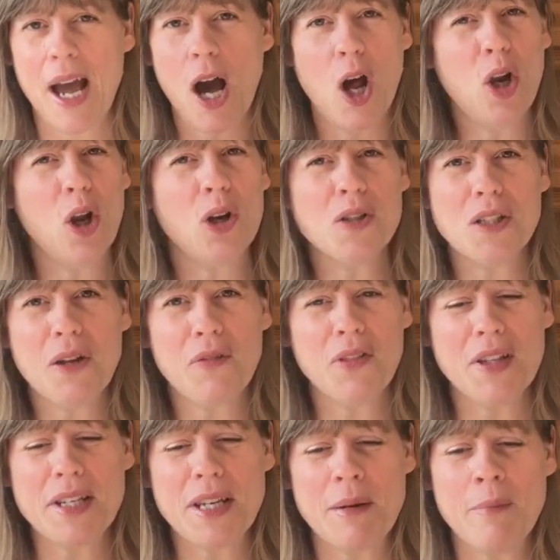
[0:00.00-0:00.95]
A lot of stuff
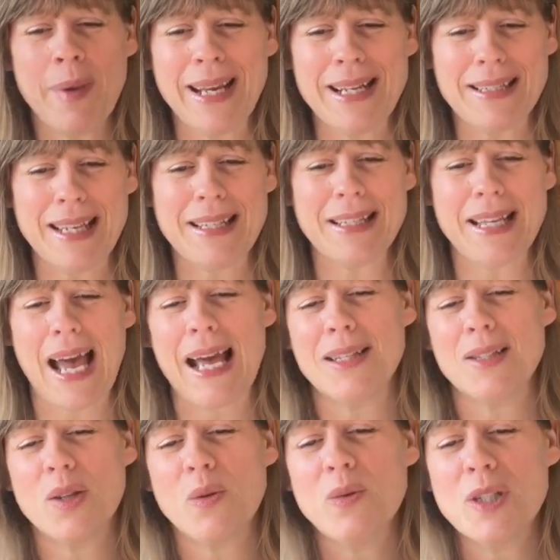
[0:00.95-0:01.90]
that didn't make sense
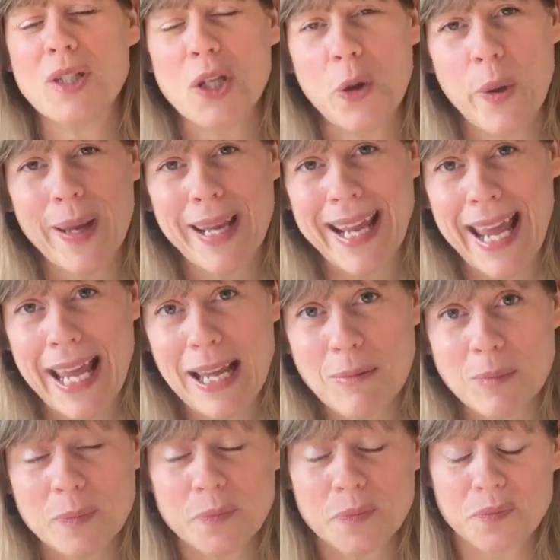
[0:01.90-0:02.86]
as I was doing it.
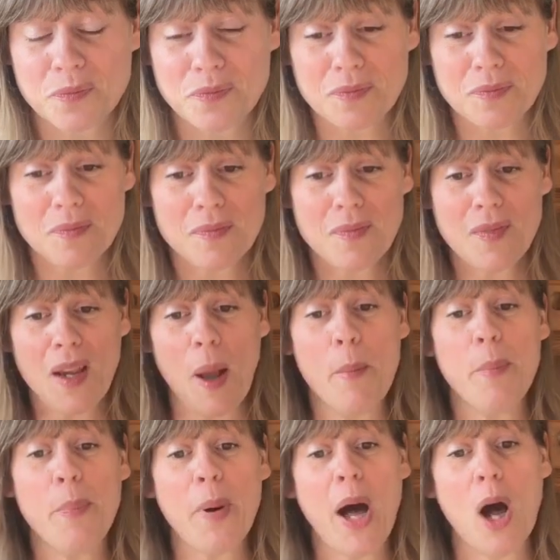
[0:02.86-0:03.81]

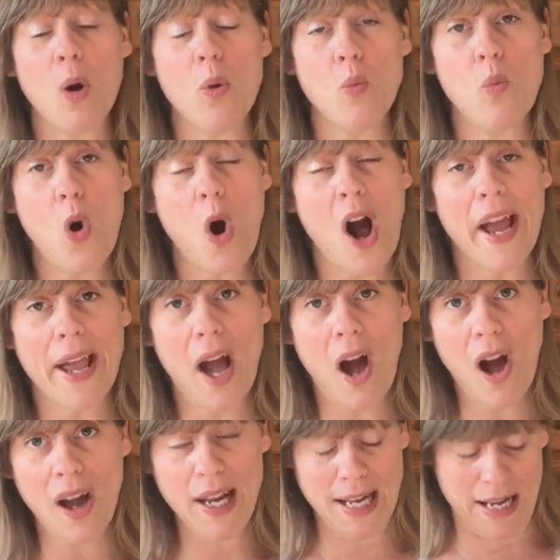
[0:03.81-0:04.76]
But what I
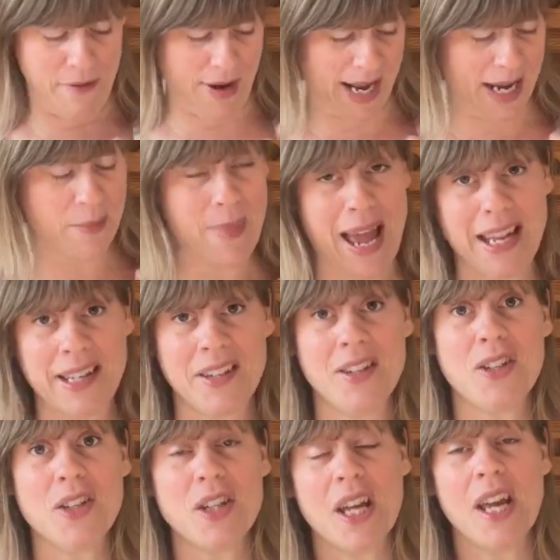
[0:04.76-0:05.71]
highly
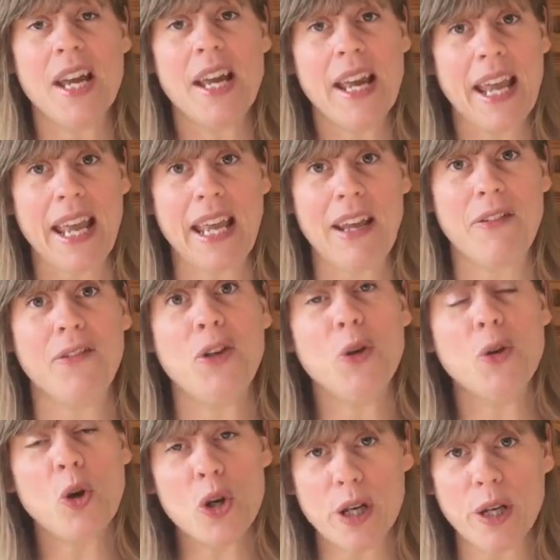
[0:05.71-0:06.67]
recommend, if you're
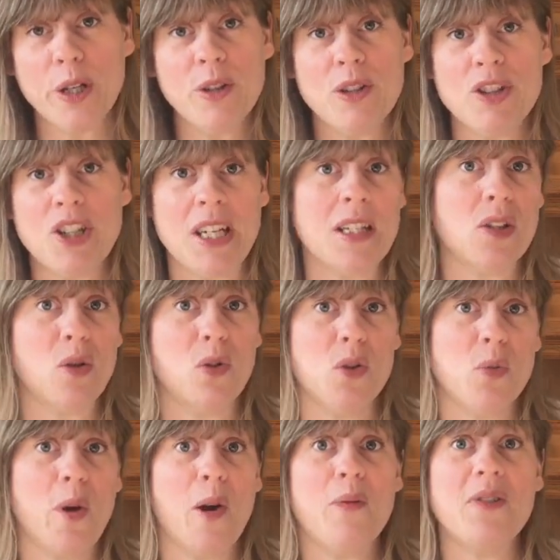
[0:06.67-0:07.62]
not going on a jeans
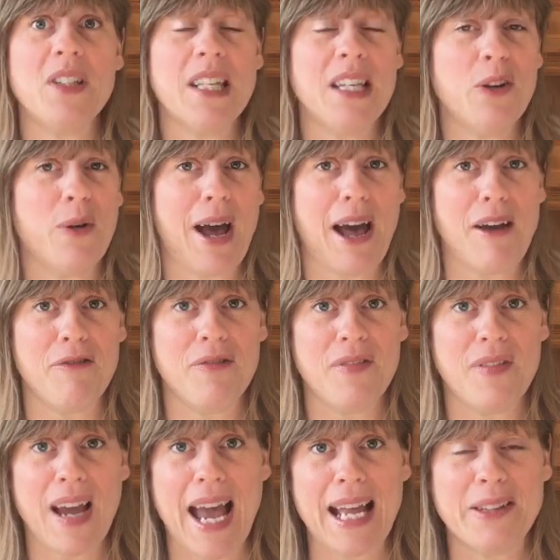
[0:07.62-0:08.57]
course where obviously you'll have
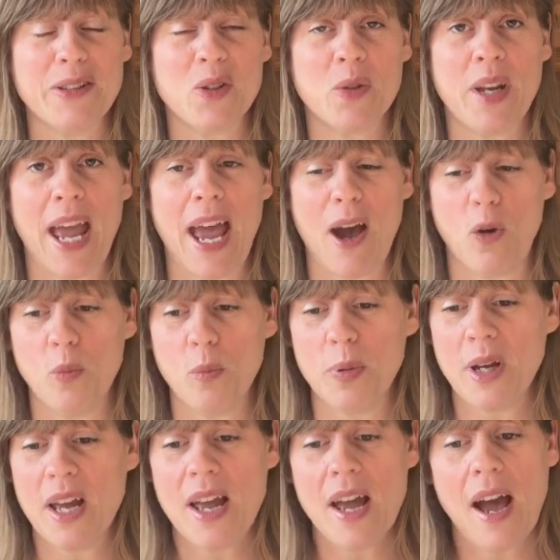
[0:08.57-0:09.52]
hands-on help,
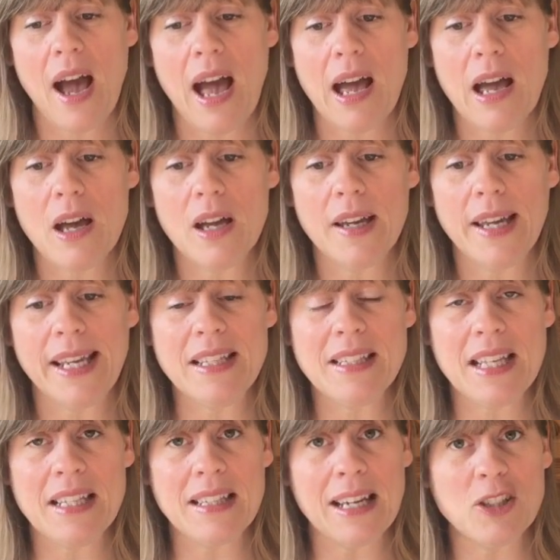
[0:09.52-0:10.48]
uh, is
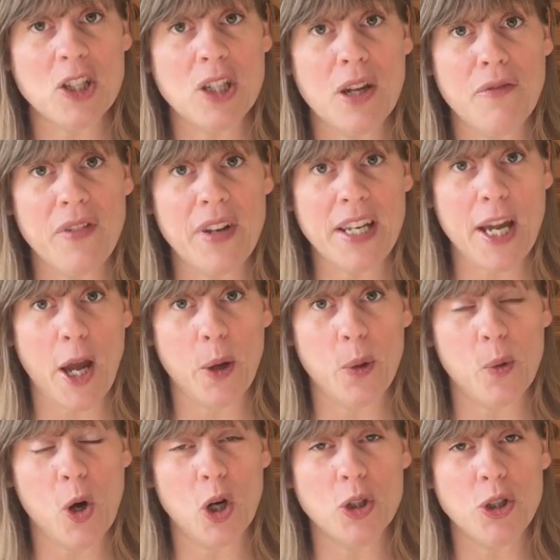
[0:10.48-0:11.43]
there's actually a
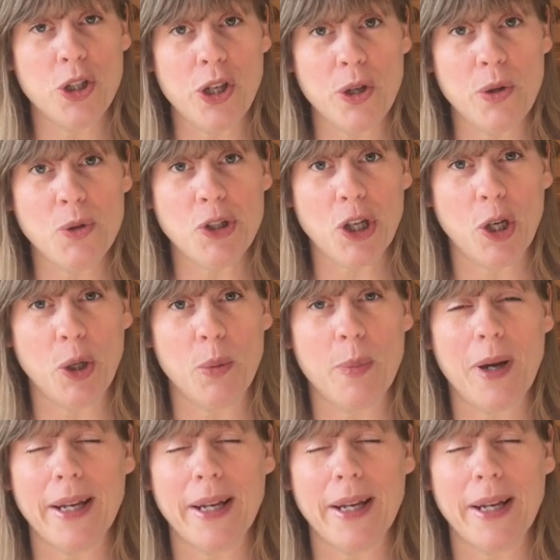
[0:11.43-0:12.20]
video on YouTube.